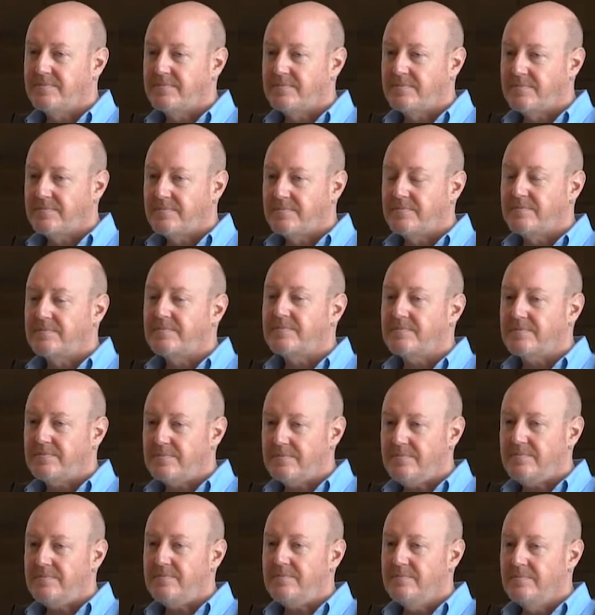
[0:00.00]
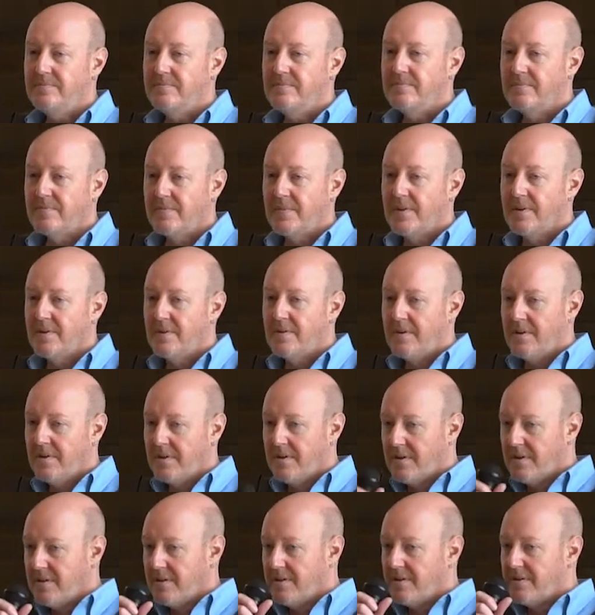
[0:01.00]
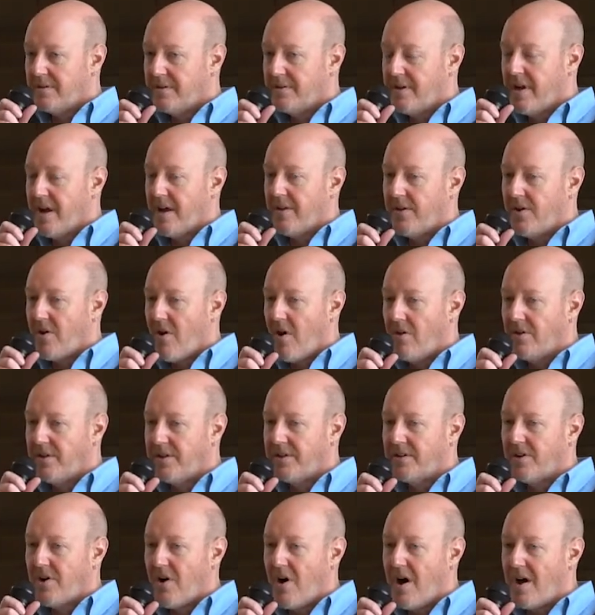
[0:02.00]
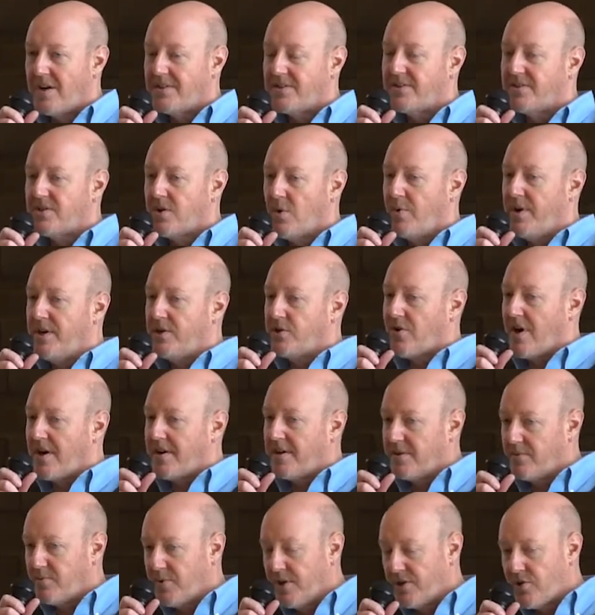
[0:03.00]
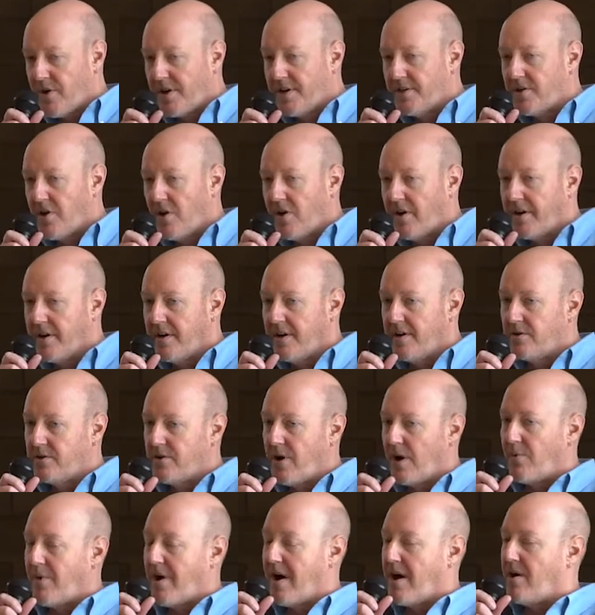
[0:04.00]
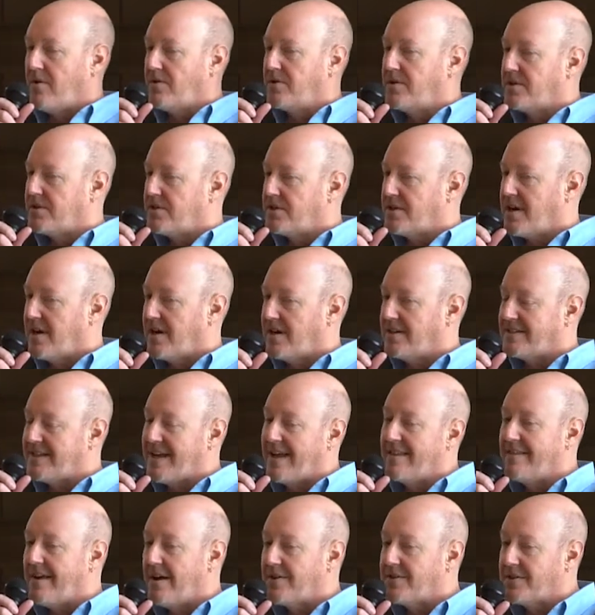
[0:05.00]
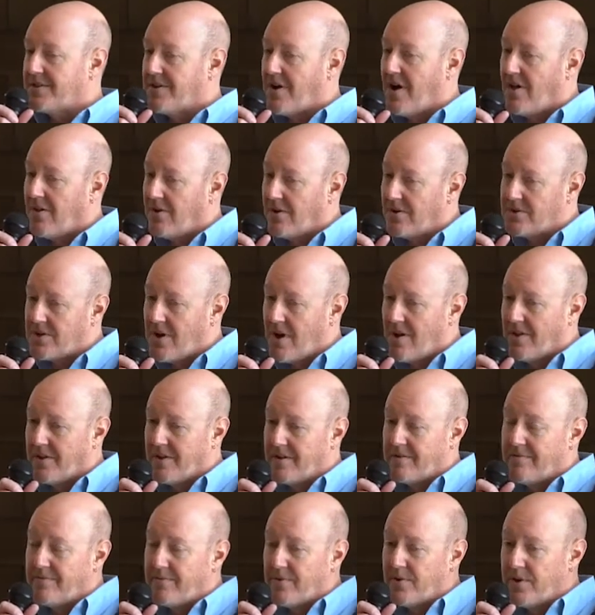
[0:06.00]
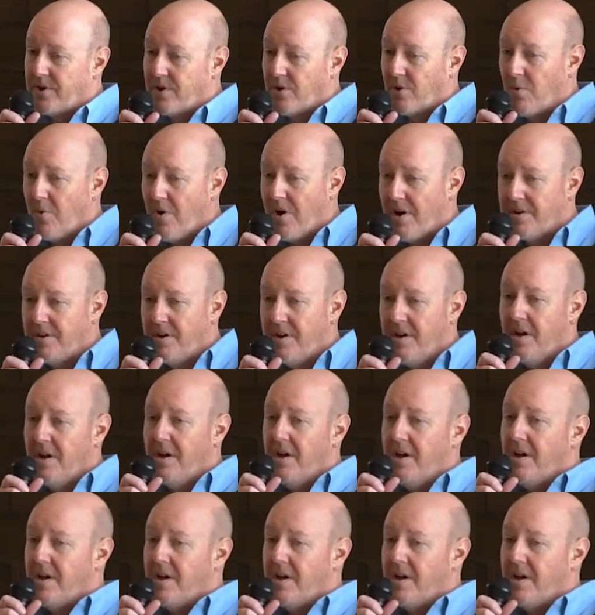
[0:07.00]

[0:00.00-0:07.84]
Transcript: you, other. Yeah, the all in cost. So, we try to, we try to target it around uh, $10,000 all in for year one.